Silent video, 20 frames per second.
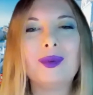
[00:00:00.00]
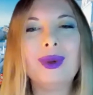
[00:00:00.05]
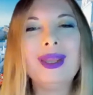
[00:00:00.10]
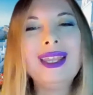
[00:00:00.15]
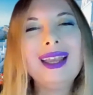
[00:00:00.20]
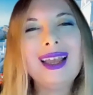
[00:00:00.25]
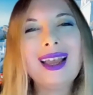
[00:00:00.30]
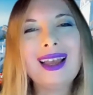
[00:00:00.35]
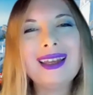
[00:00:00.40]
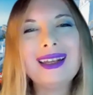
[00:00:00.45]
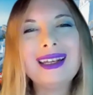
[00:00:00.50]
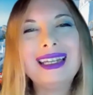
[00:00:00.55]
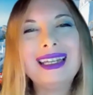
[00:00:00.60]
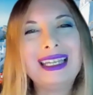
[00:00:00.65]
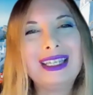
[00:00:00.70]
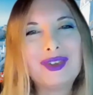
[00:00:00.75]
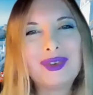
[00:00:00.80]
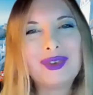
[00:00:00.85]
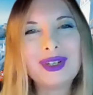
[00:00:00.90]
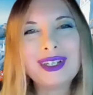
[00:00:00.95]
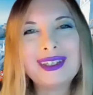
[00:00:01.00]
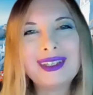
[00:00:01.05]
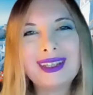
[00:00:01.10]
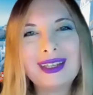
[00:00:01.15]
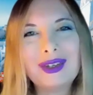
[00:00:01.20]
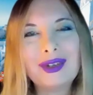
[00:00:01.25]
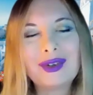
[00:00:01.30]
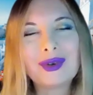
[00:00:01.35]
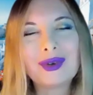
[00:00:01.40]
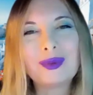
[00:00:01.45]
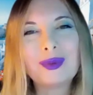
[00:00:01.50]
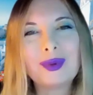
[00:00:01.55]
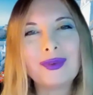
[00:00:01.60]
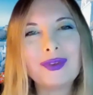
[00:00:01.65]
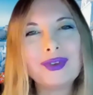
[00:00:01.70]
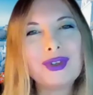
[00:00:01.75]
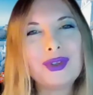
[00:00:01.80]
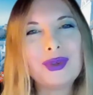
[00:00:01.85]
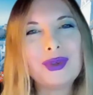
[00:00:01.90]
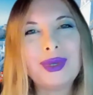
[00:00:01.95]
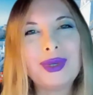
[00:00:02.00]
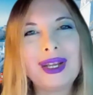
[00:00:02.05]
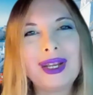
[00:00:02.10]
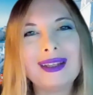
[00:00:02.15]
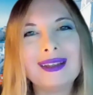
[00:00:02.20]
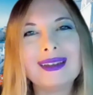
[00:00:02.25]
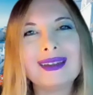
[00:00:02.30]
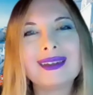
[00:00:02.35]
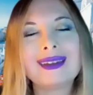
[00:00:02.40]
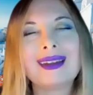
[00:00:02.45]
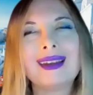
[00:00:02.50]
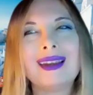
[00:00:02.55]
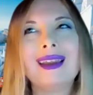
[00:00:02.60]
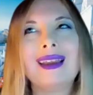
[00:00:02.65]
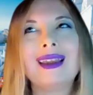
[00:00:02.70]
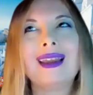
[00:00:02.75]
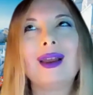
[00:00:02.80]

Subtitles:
we had an interesting group of students.